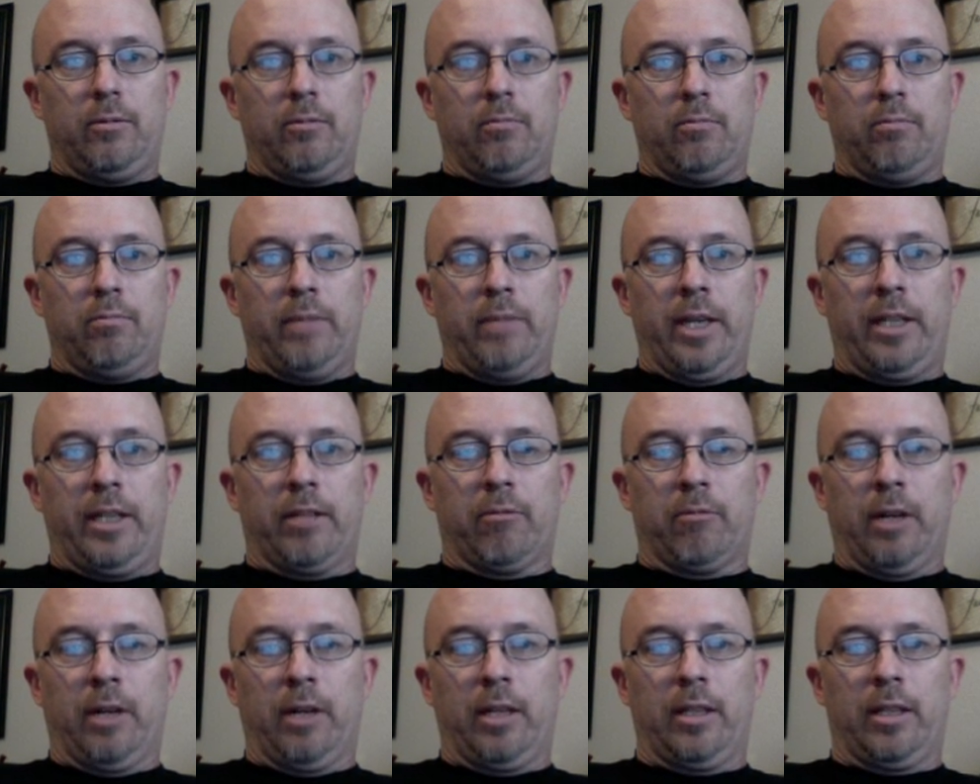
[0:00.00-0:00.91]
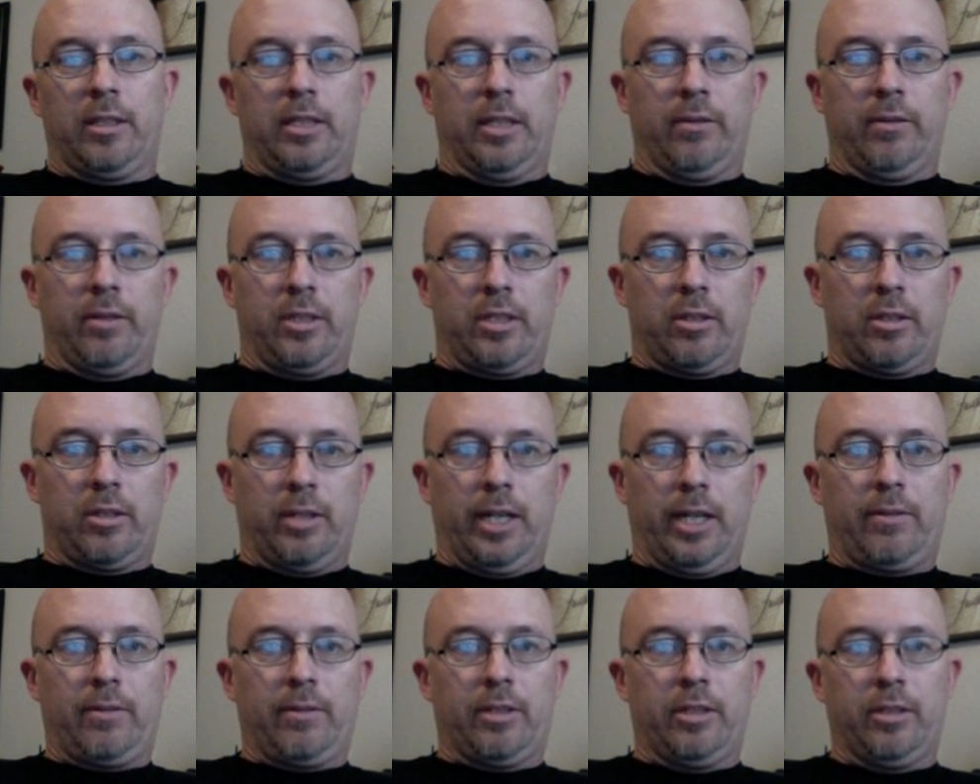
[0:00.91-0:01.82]
make it relative, and so I
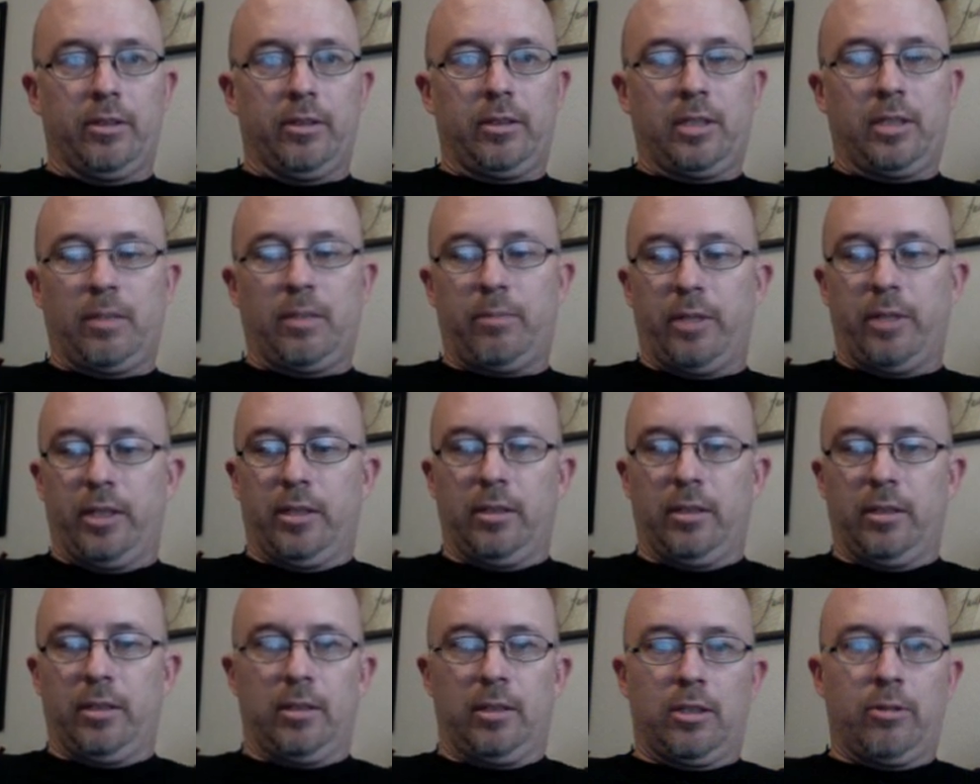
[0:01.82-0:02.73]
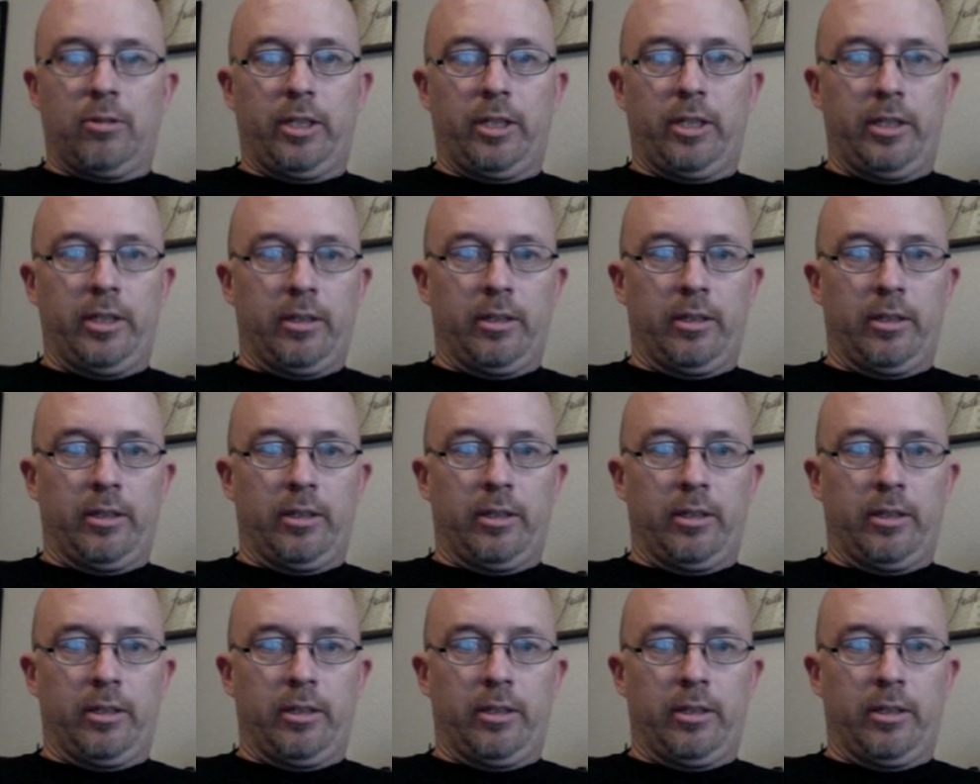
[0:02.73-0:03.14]
have to do something, a little trick in here.